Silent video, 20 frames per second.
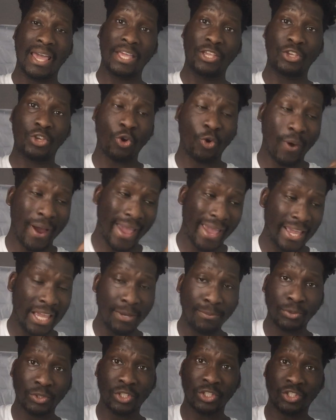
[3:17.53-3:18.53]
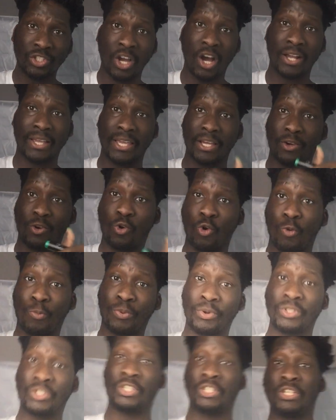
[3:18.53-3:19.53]
you're able to target
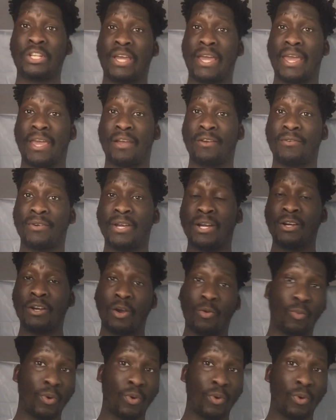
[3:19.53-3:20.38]
corporates in your area,